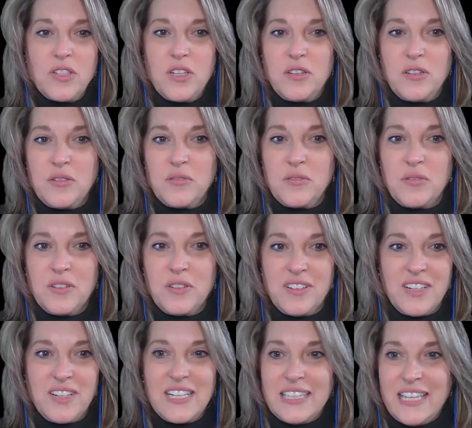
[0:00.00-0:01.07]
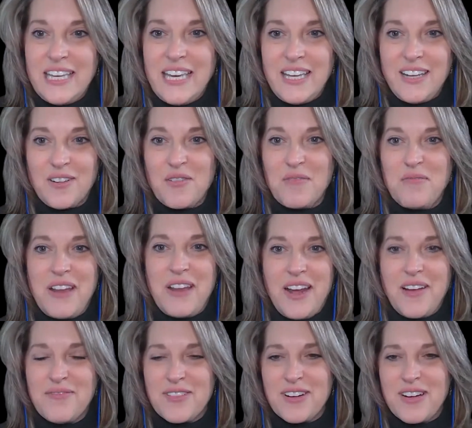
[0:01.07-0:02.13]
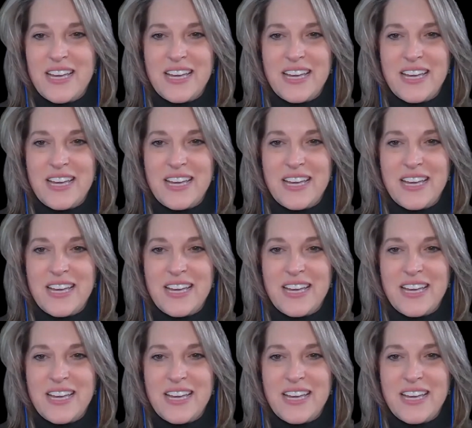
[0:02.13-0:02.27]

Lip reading: to clean or whatever.